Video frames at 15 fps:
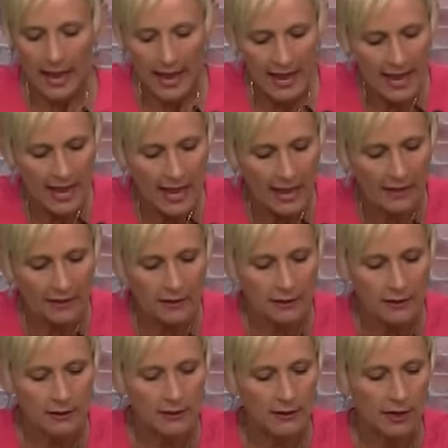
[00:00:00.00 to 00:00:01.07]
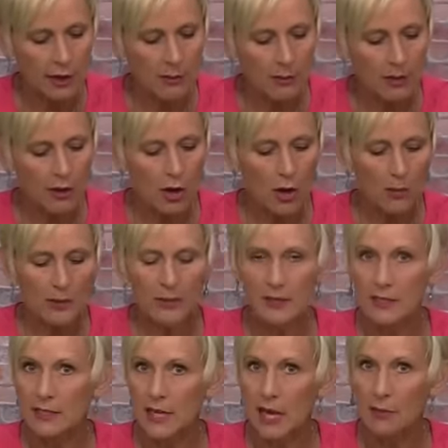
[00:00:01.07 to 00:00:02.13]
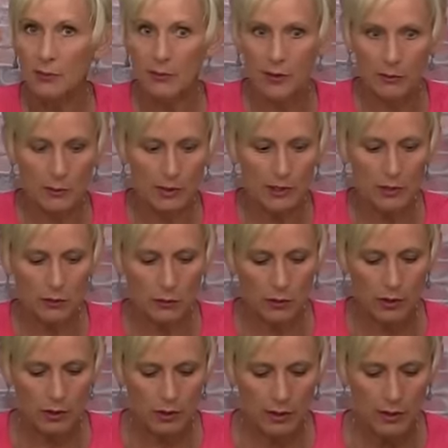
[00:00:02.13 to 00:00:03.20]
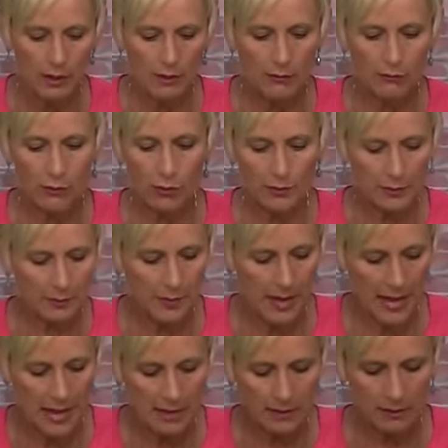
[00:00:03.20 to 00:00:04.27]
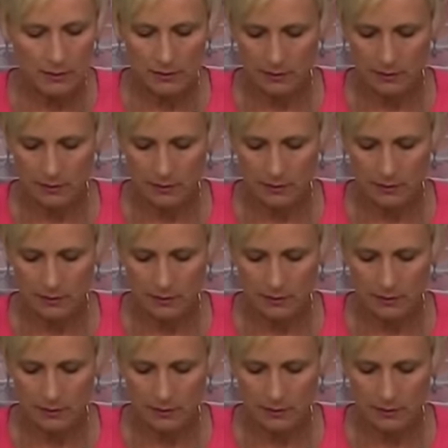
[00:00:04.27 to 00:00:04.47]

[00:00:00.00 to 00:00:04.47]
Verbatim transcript: And now I'm gonna open this up when I'm ready to work, fold it back.